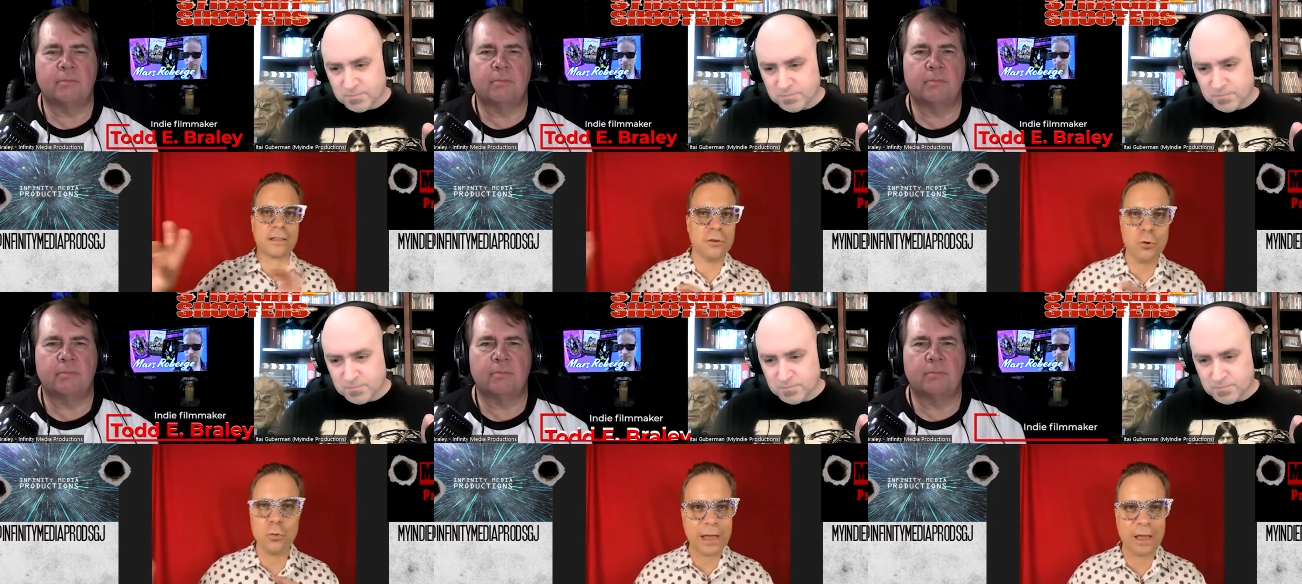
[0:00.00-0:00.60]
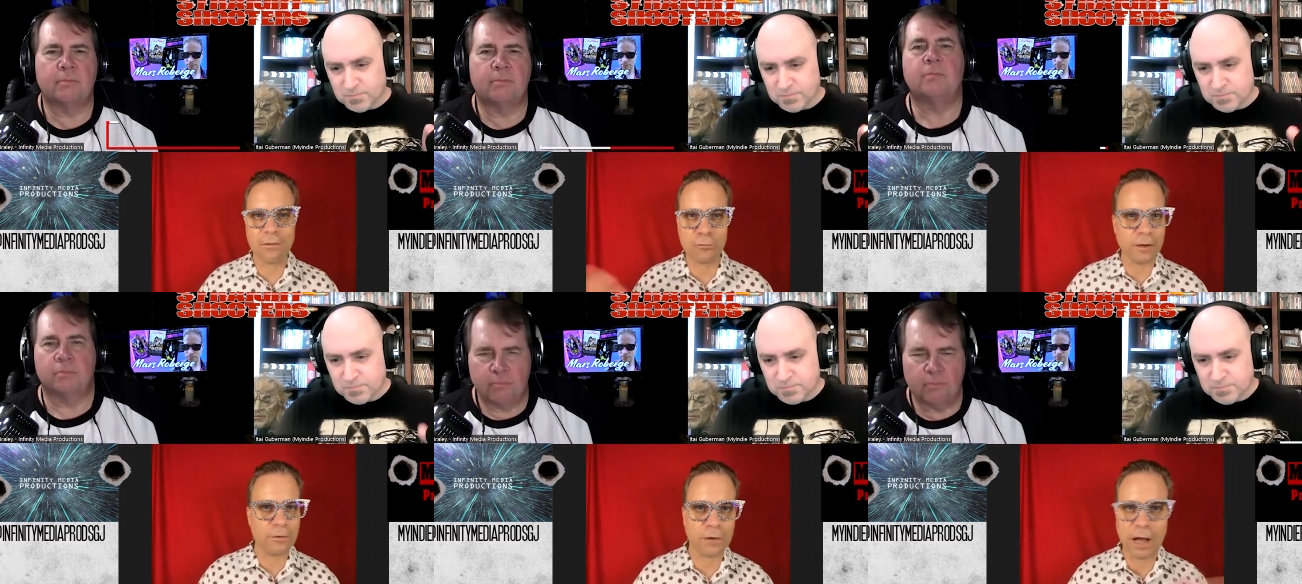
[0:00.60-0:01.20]
Speaker 1: new wave
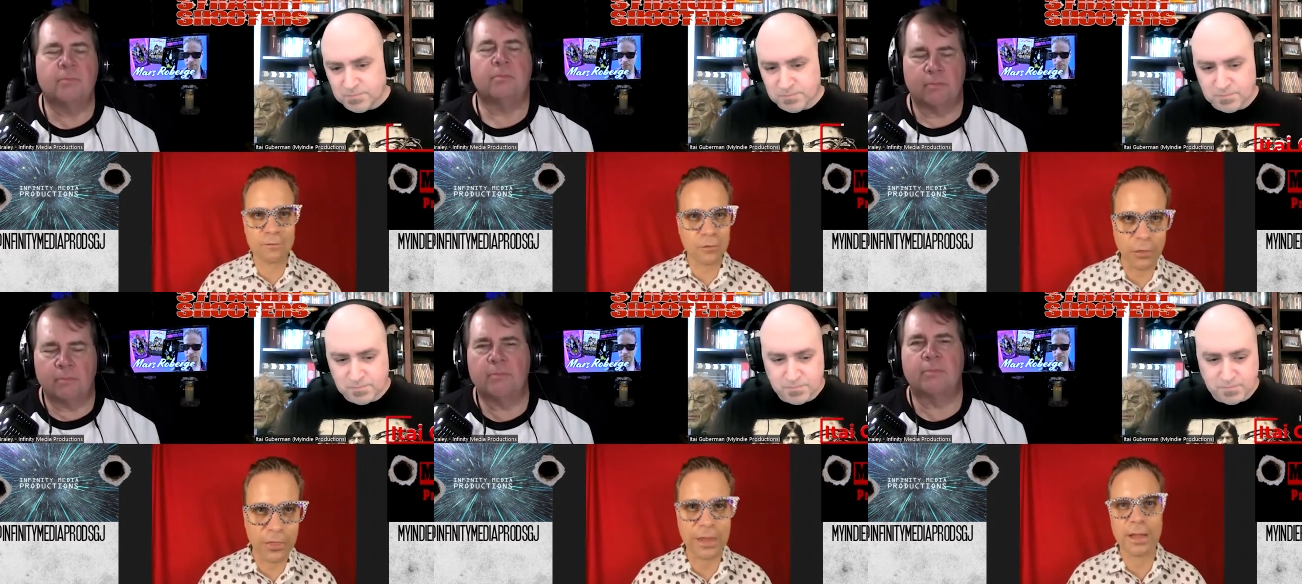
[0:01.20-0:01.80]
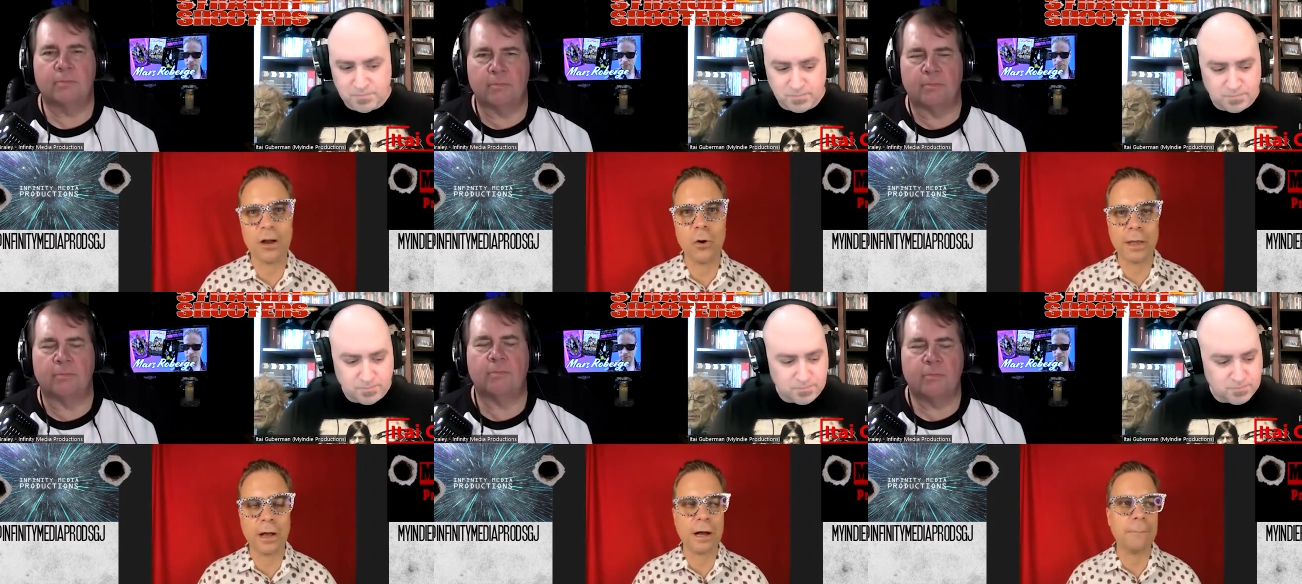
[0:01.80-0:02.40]
revival thing
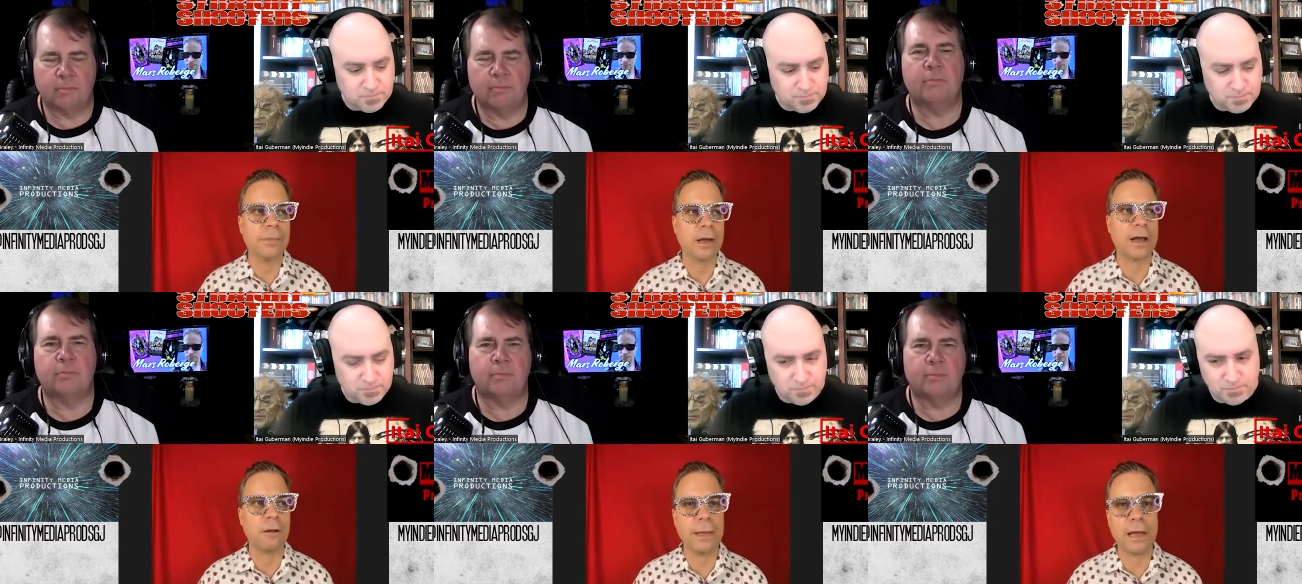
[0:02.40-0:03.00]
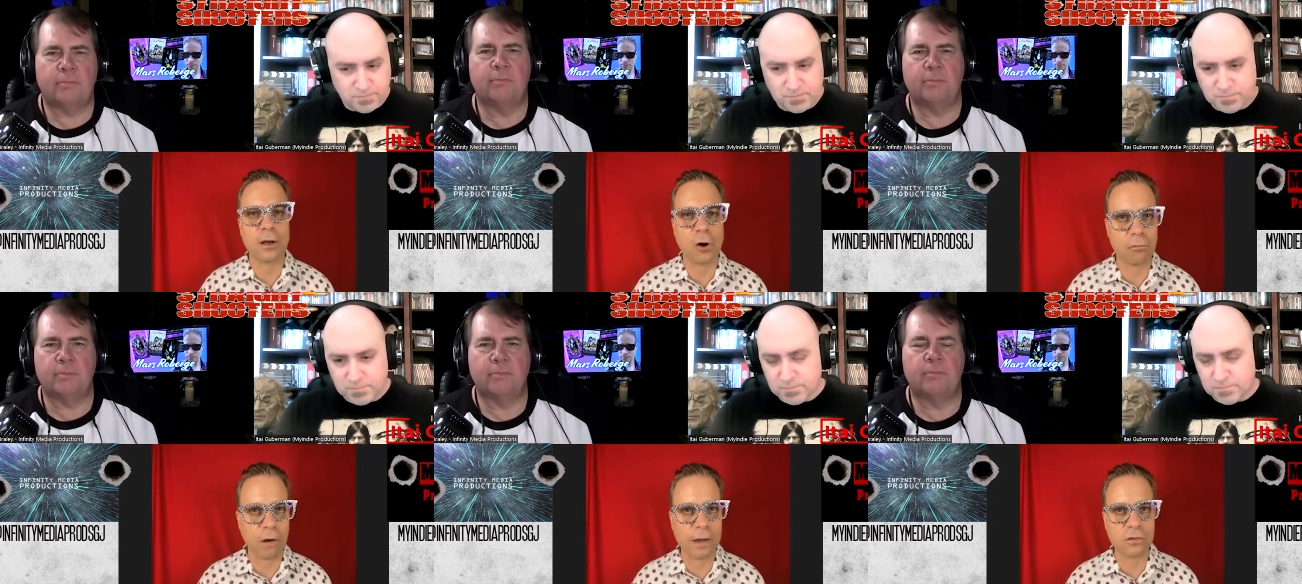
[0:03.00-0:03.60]
going on. I had a band
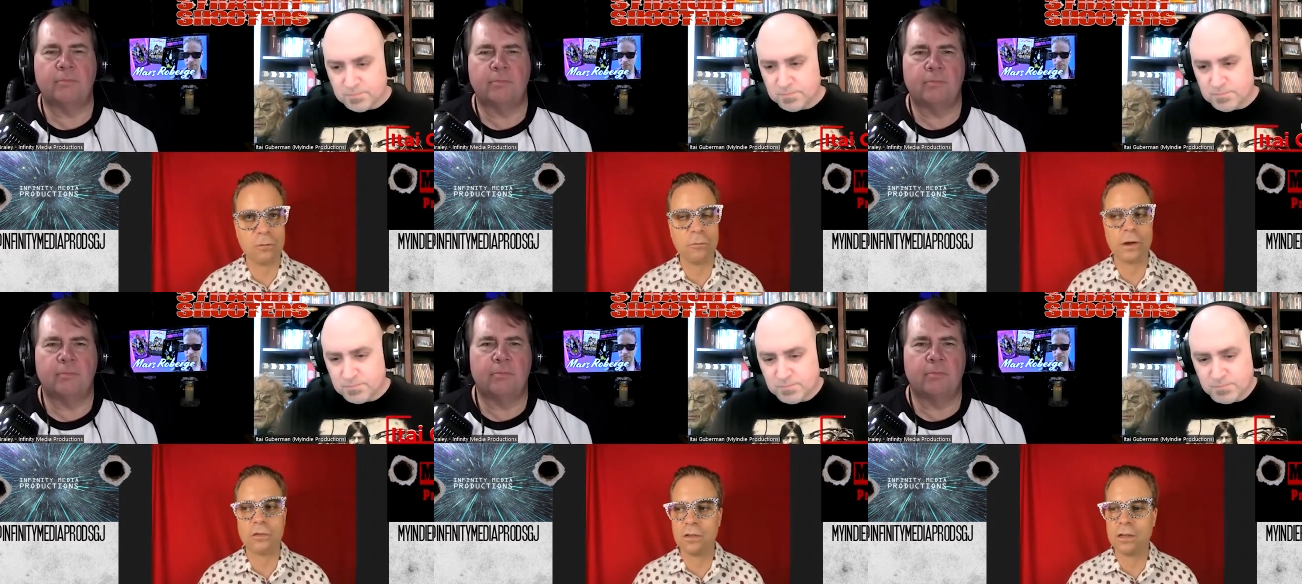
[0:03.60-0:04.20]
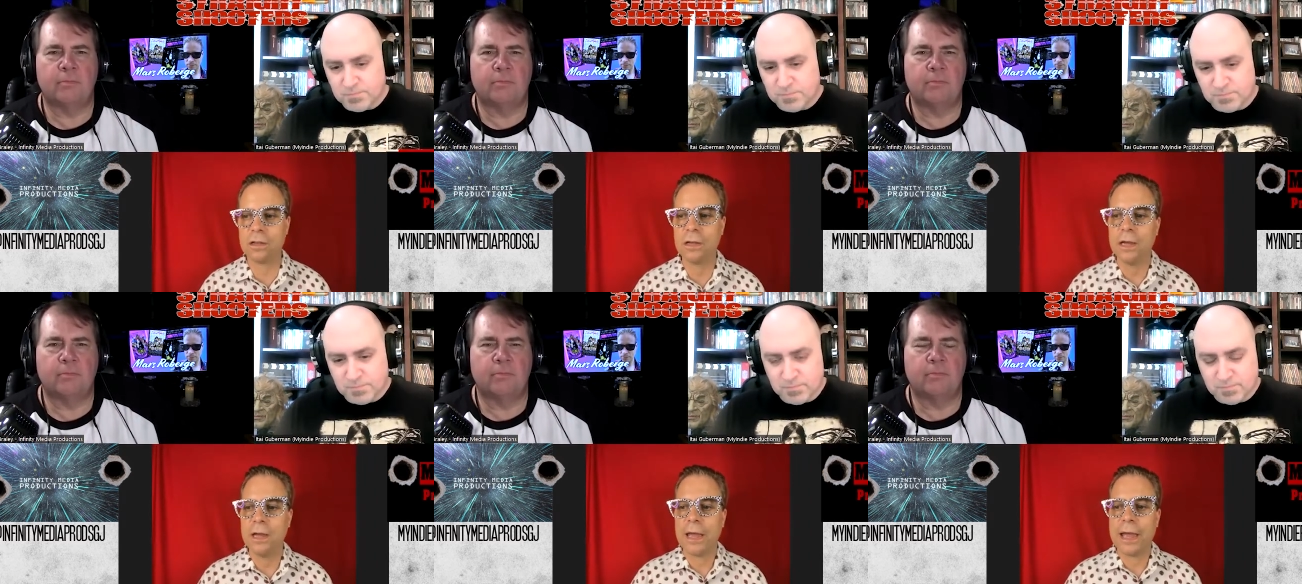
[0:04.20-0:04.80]
called Rise N Y C,
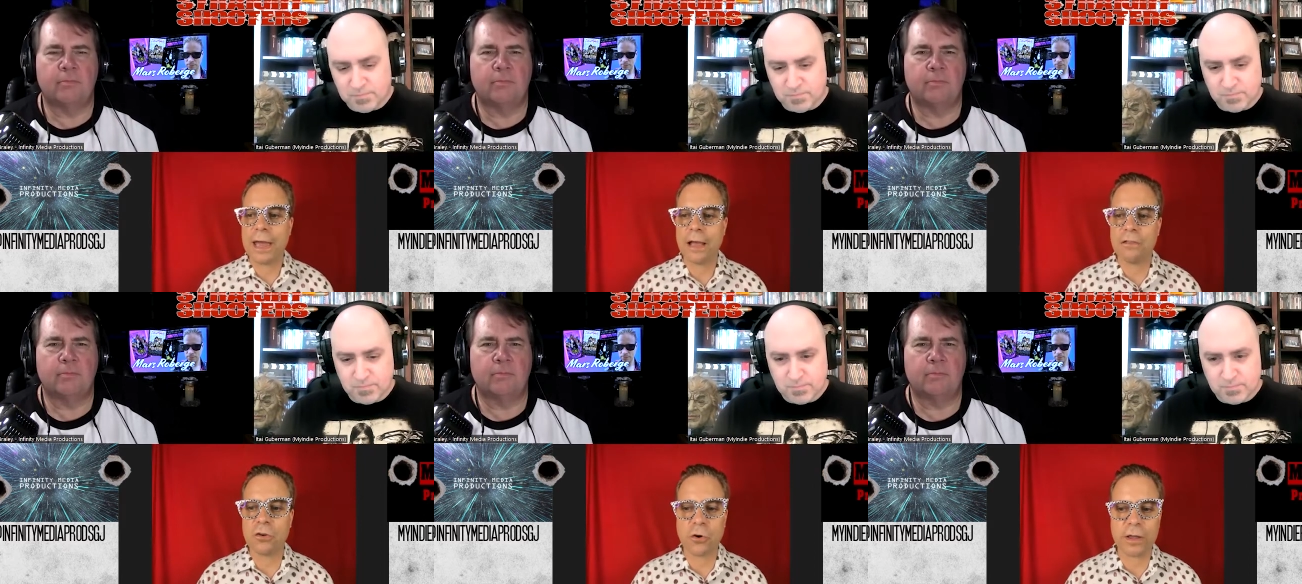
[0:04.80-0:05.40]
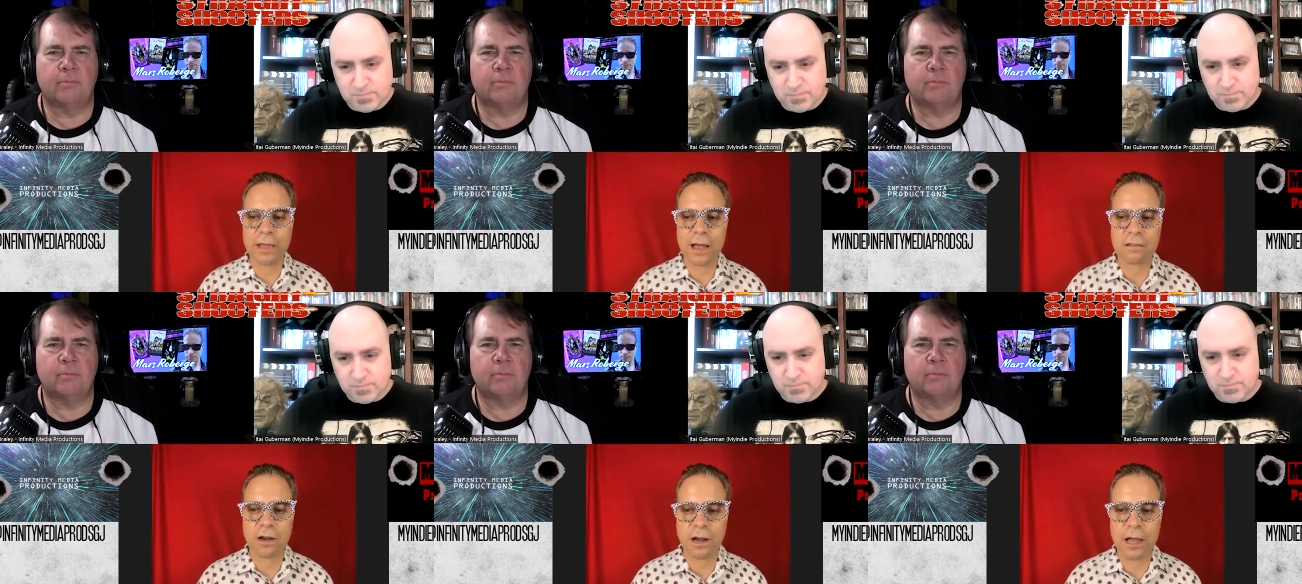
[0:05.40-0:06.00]
and during
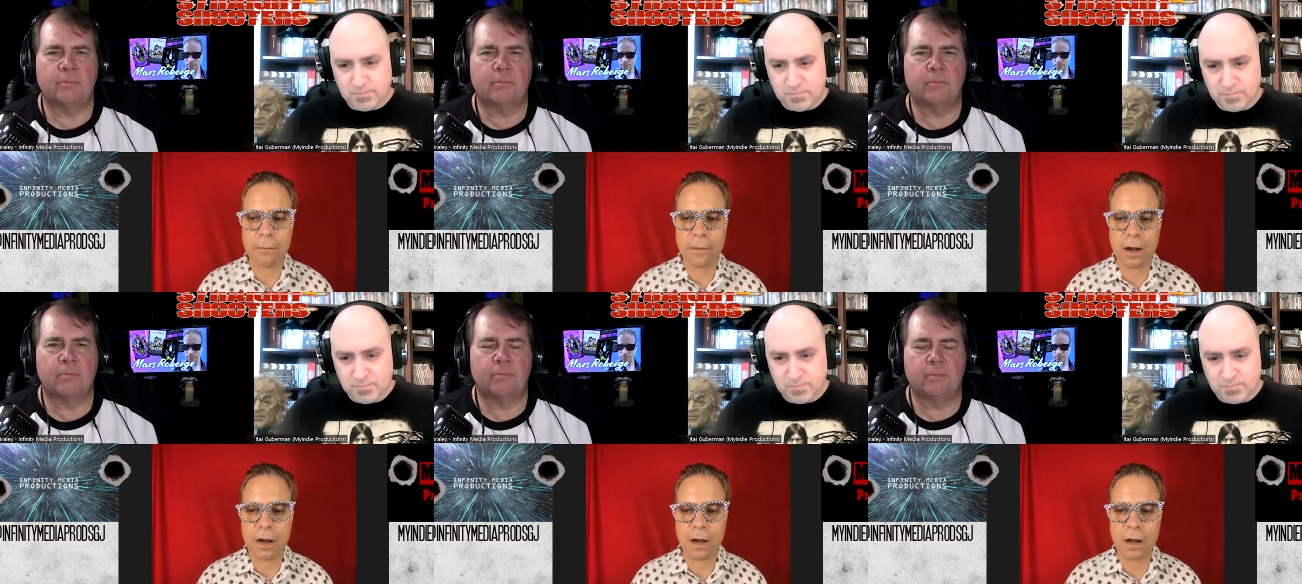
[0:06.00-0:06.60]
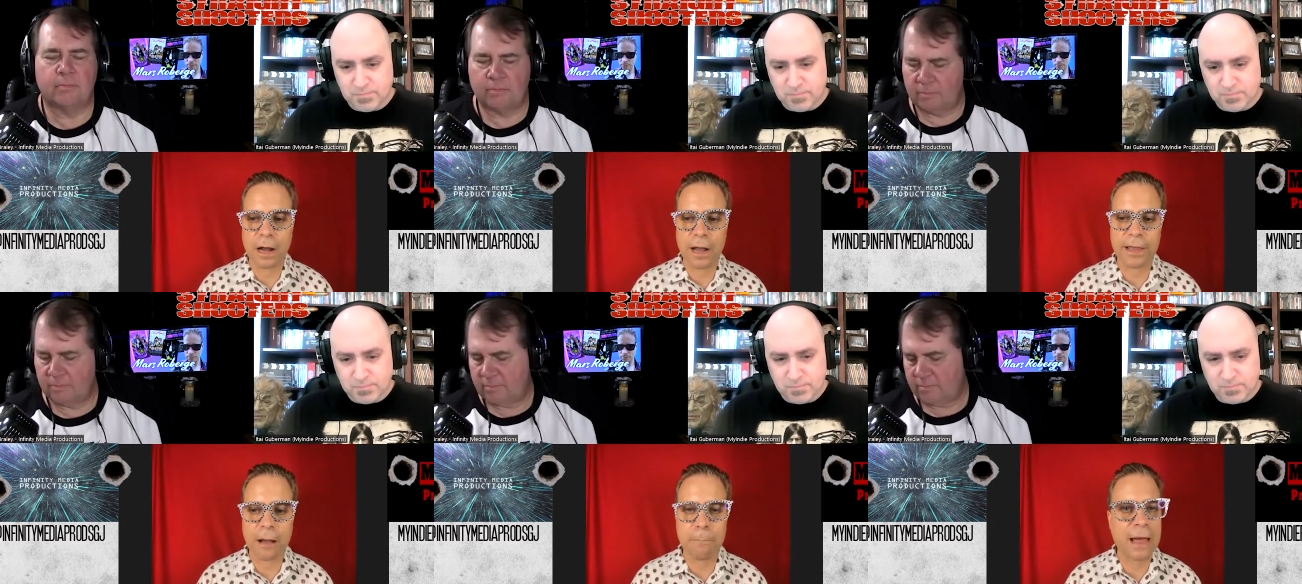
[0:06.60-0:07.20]
that time, uh, I
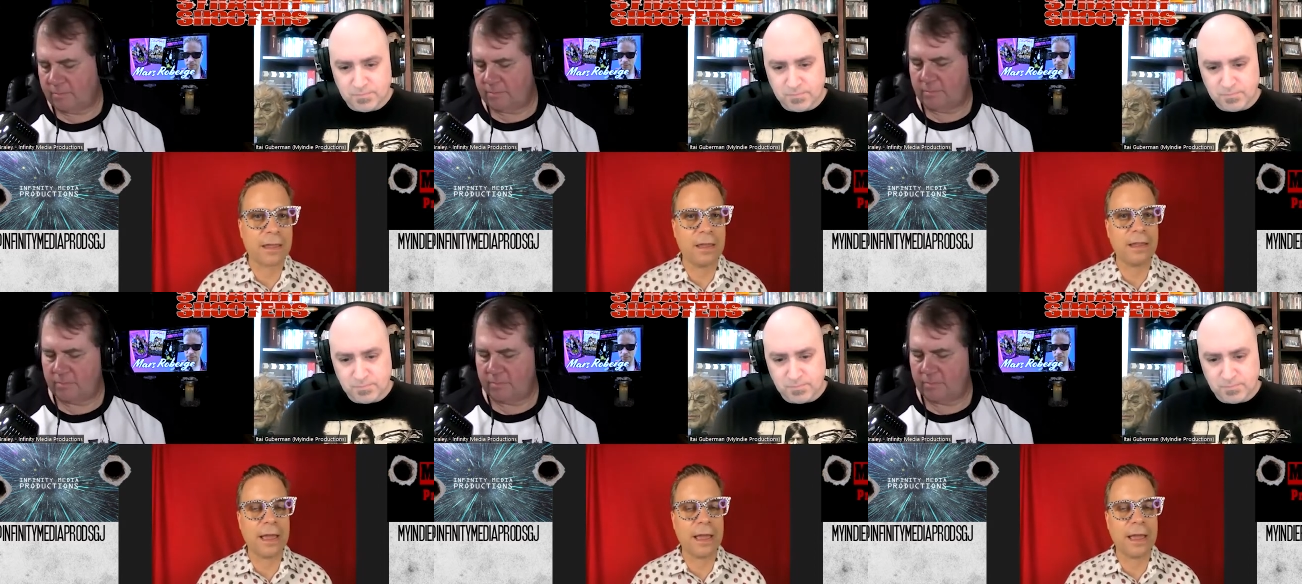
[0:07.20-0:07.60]
got back into